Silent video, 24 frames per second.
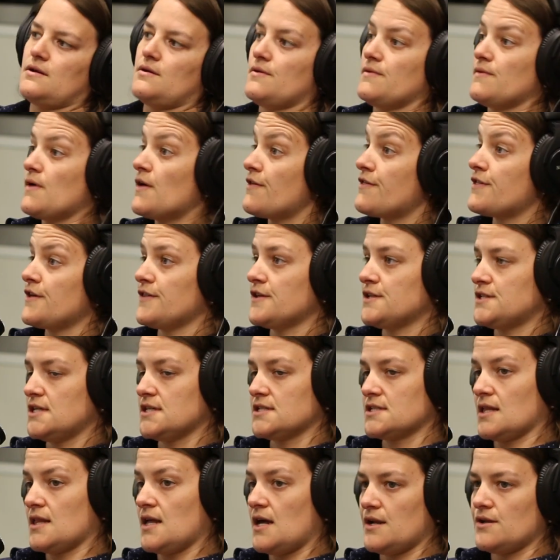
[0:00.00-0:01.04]
and a thing that
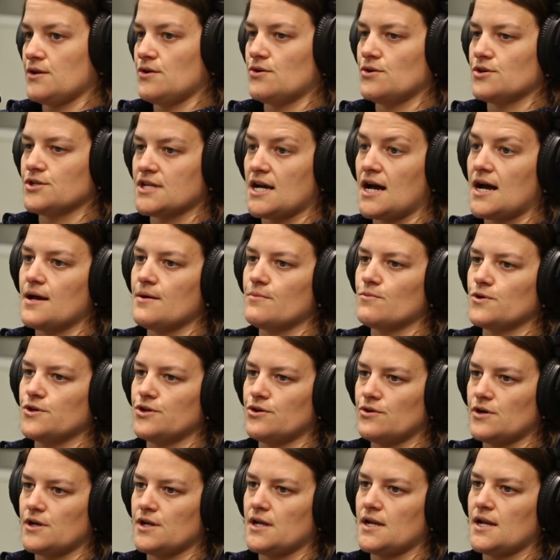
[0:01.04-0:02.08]
takes a lot of your time when
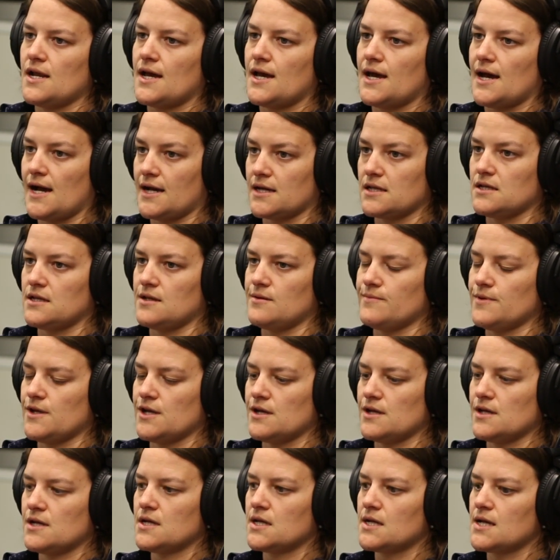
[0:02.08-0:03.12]
you're in
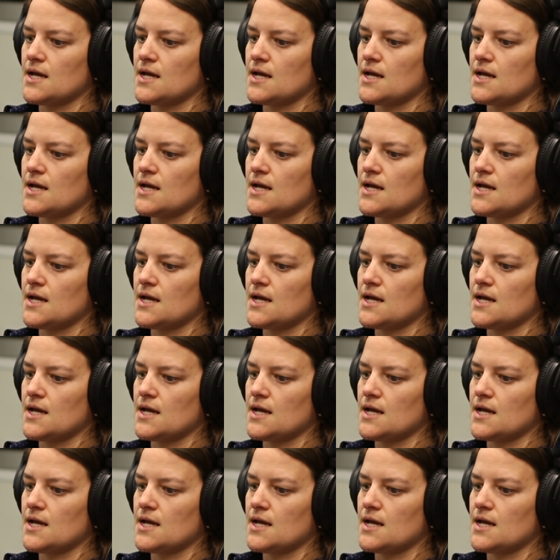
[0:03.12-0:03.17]
academia.